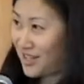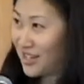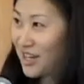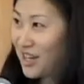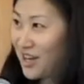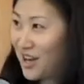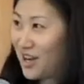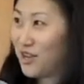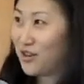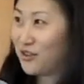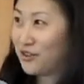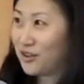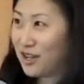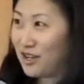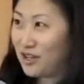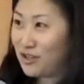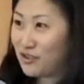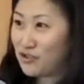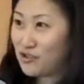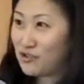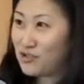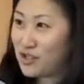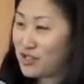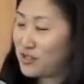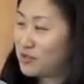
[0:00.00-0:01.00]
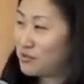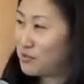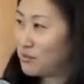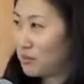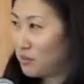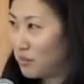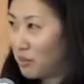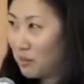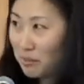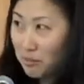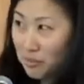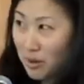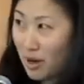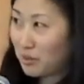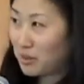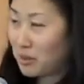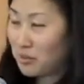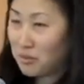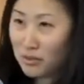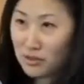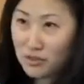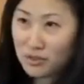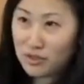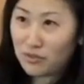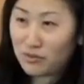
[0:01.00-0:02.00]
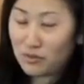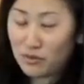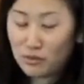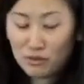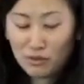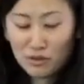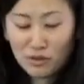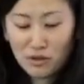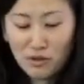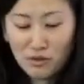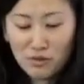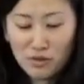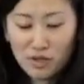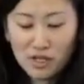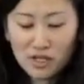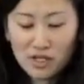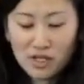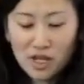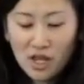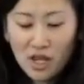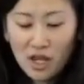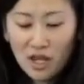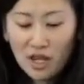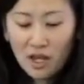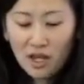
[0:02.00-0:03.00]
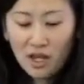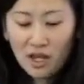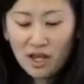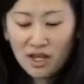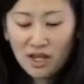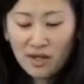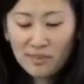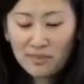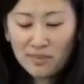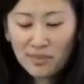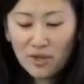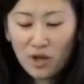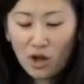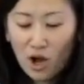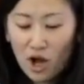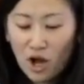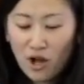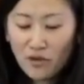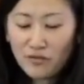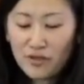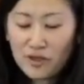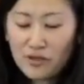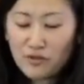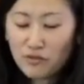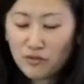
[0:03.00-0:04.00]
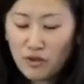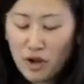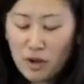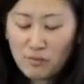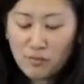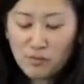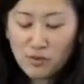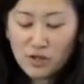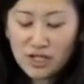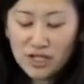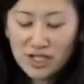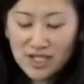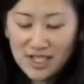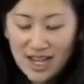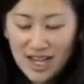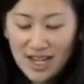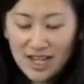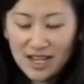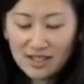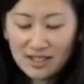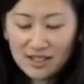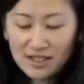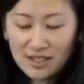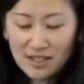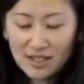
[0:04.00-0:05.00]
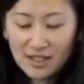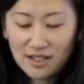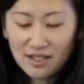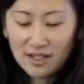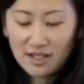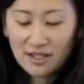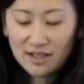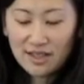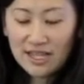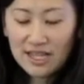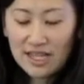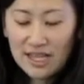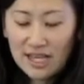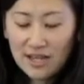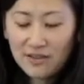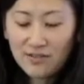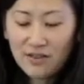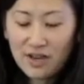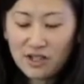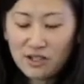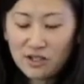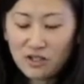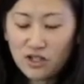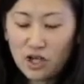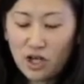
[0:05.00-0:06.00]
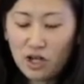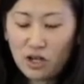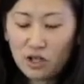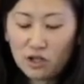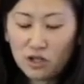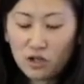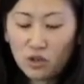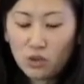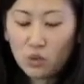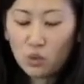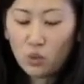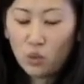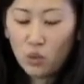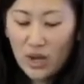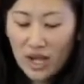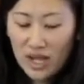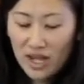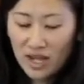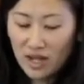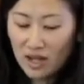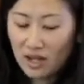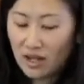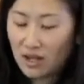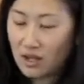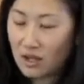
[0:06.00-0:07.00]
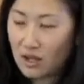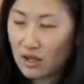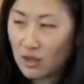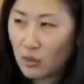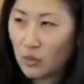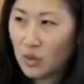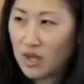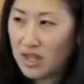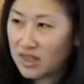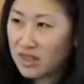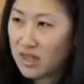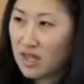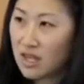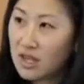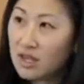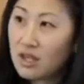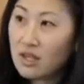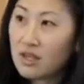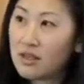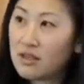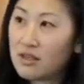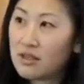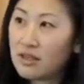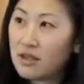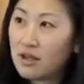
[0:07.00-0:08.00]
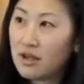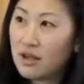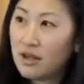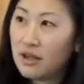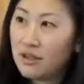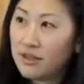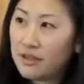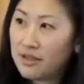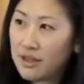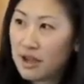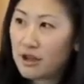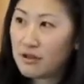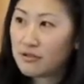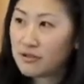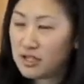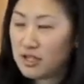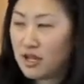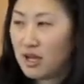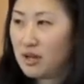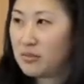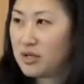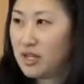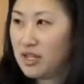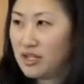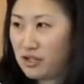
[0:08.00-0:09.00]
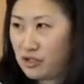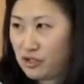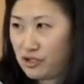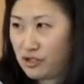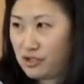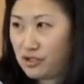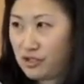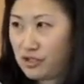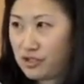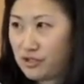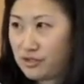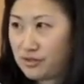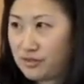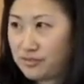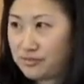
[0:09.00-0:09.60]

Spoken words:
congregations, as probably most of you would know this, often represent the evangelical wing within their denominations.